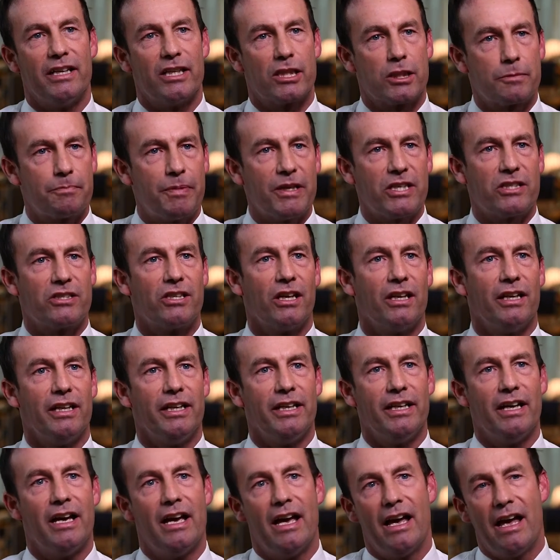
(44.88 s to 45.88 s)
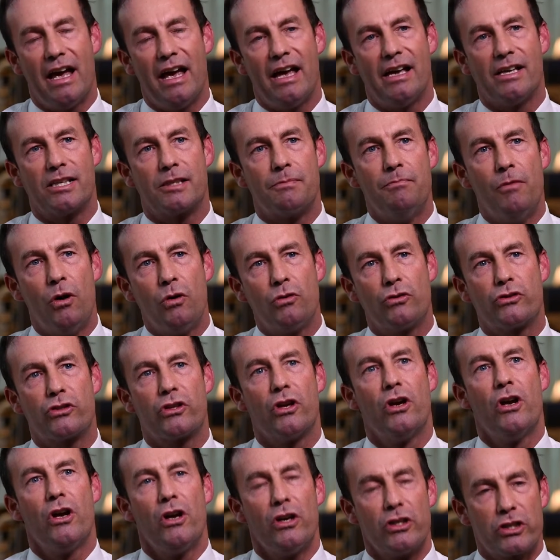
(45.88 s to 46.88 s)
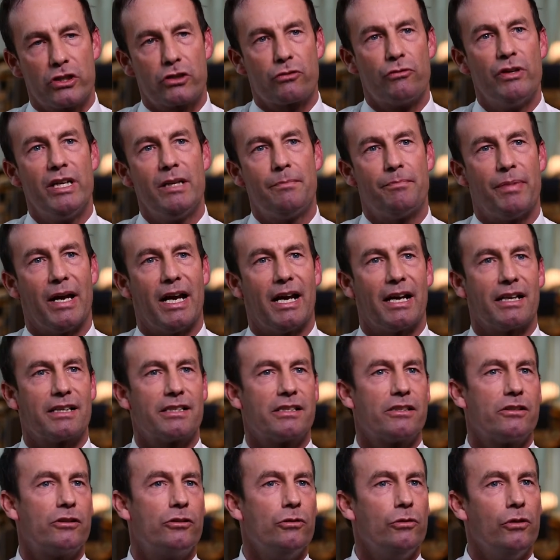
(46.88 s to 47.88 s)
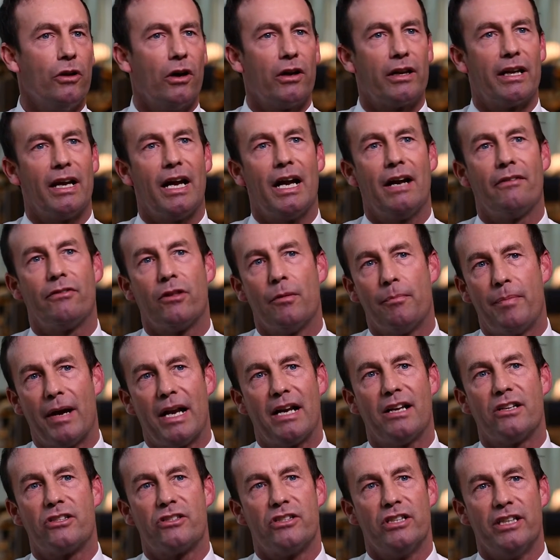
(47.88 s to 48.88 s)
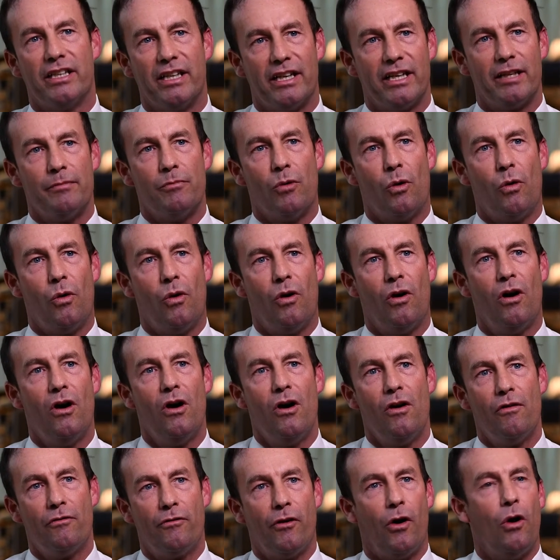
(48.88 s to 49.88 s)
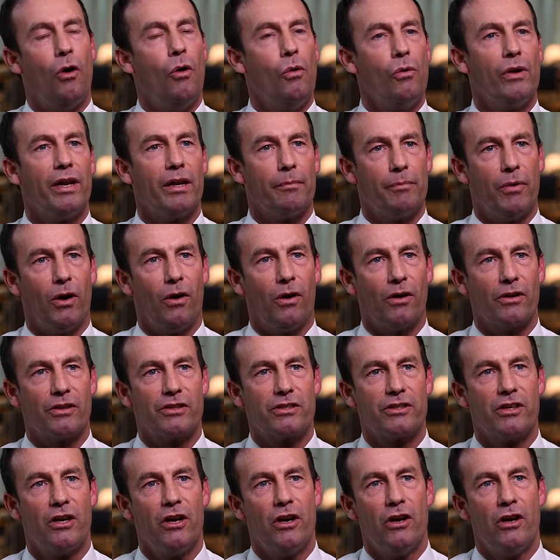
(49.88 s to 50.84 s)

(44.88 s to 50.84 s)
especially as most street banks do not have the balance sheet anymore for holding bonds.